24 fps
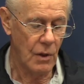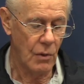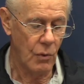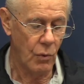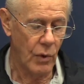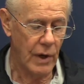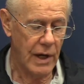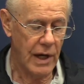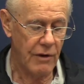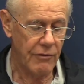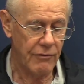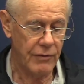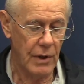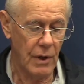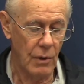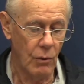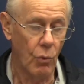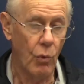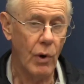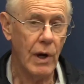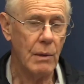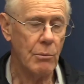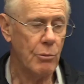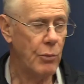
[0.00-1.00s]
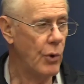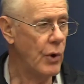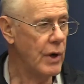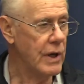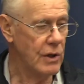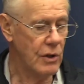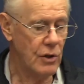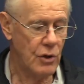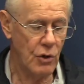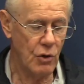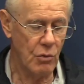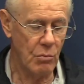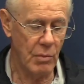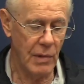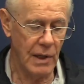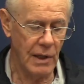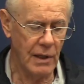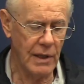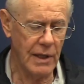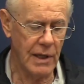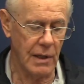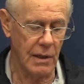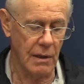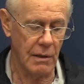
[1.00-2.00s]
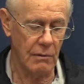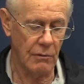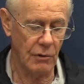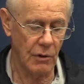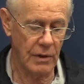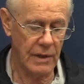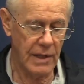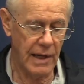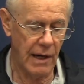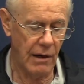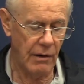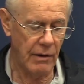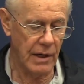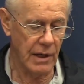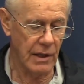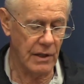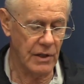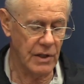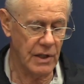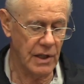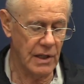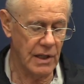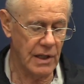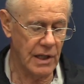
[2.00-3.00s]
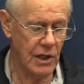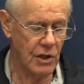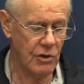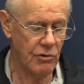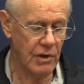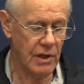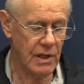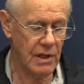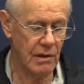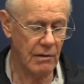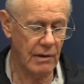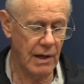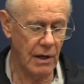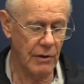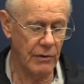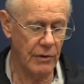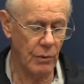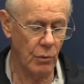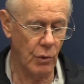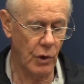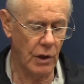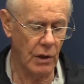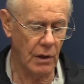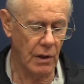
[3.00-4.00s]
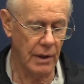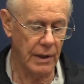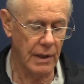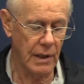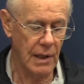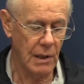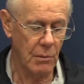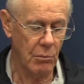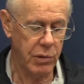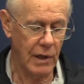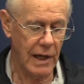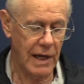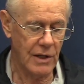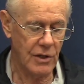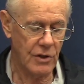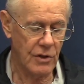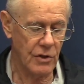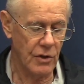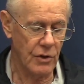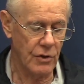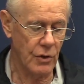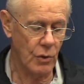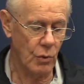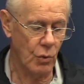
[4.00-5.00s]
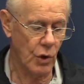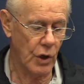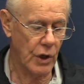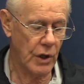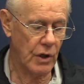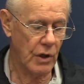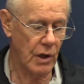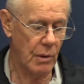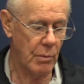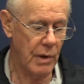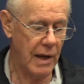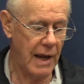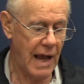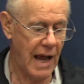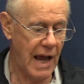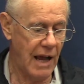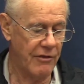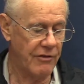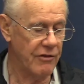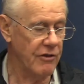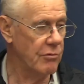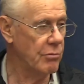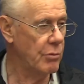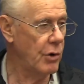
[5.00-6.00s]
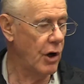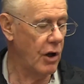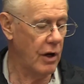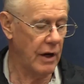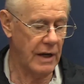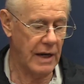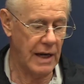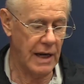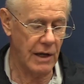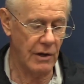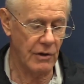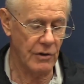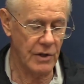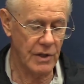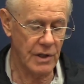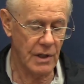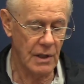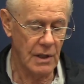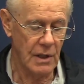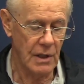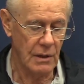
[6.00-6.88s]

What if 1.2 million Rotarians in districts around the world pledged to do work on behalf of pollinators?